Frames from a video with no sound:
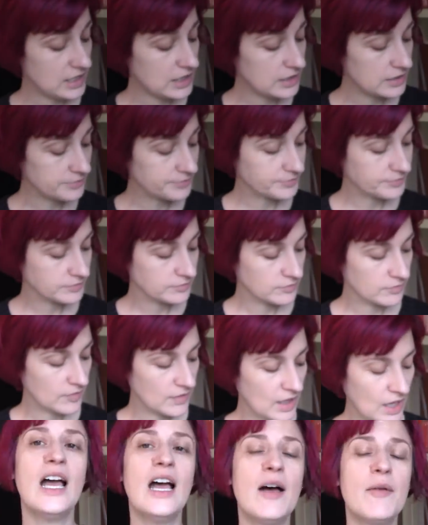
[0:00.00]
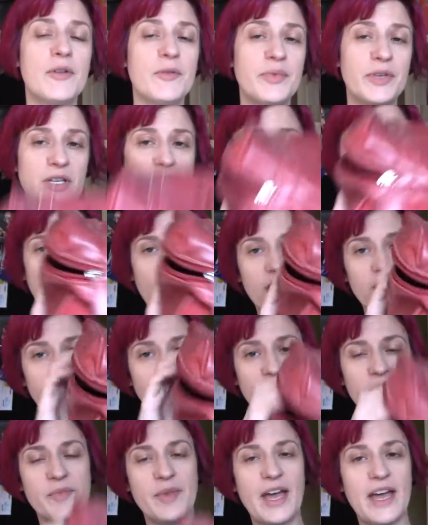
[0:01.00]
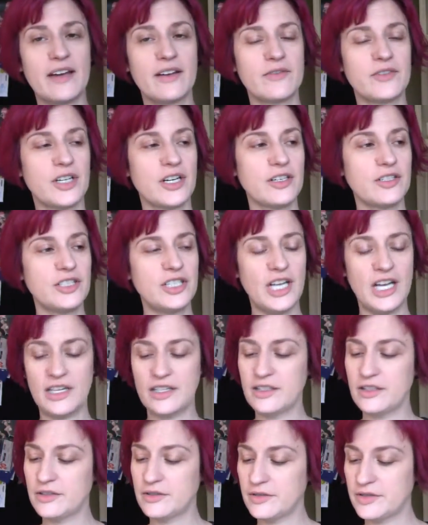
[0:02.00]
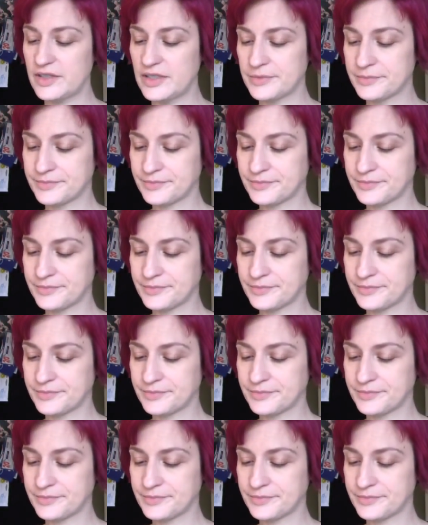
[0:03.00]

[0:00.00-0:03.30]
I'm gonna pick one from the bag of dark shadows.